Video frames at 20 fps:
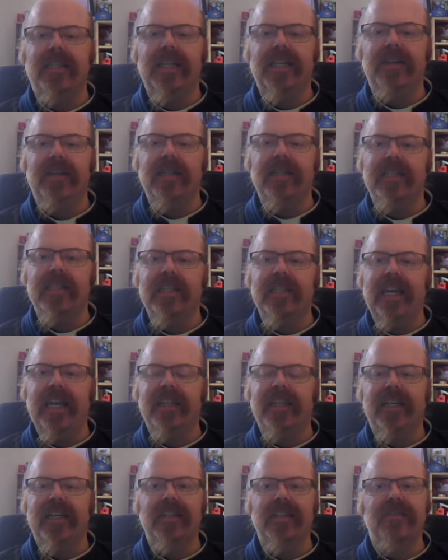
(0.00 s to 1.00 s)
And you can see
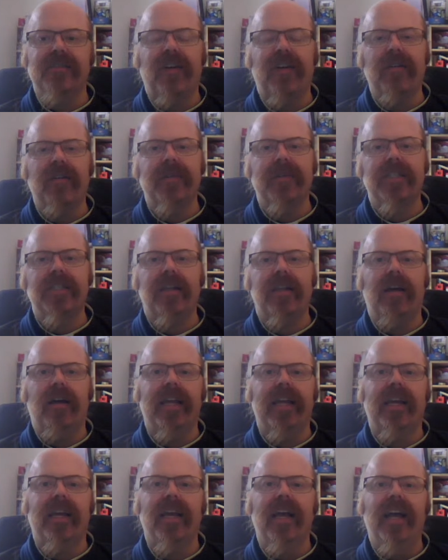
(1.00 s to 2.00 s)
that it looks very much
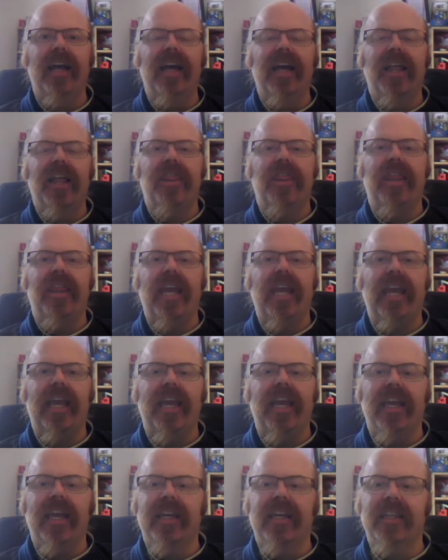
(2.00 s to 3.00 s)
like
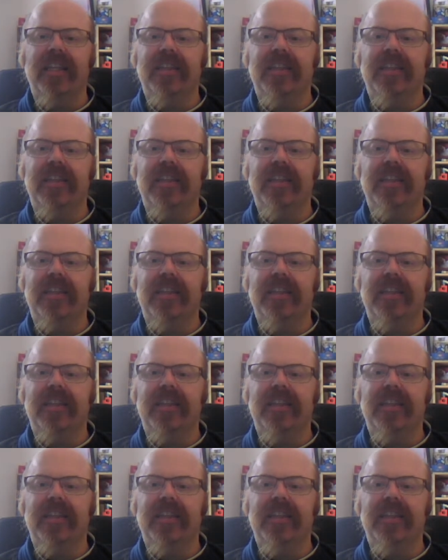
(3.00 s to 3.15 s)
the